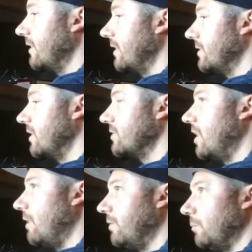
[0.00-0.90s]
they had
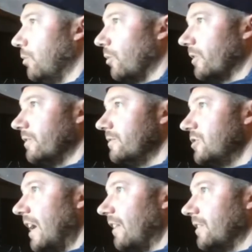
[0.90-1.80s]
a Toffel
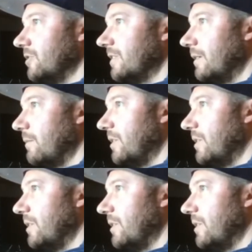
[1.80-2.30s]
board challenge